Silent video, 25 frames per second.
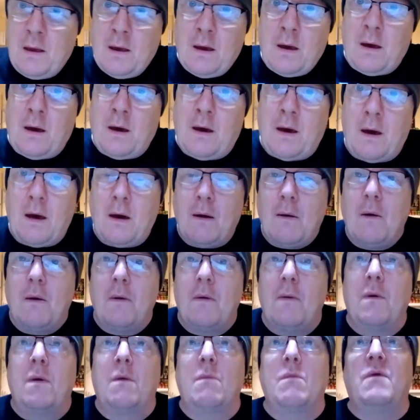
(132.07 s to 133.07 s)

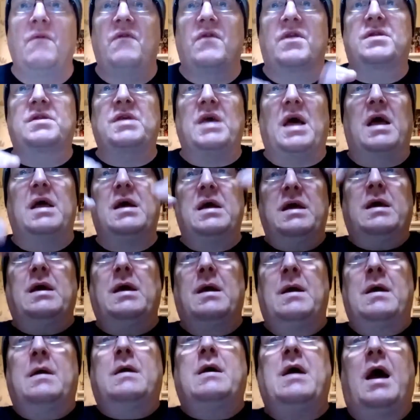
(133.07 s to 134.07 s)
With a slightly
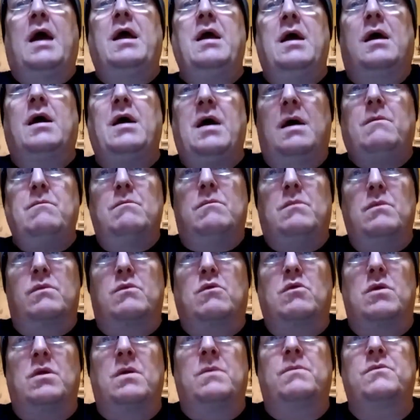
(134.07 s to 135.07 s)
higher, I'm
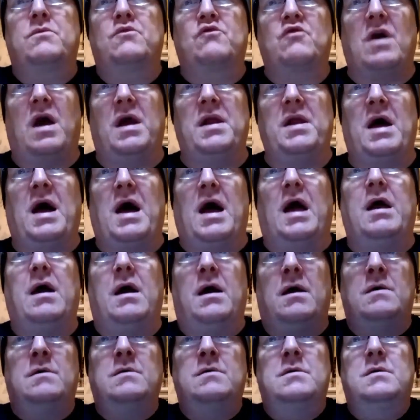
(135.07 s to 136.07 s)
going to try and
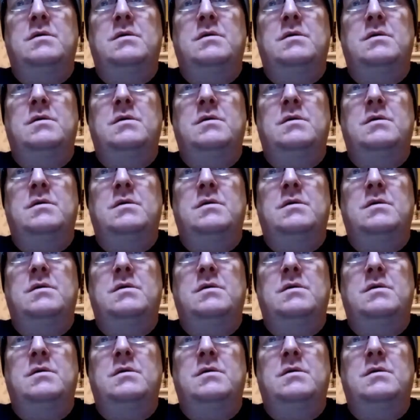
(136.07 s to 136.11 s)
higher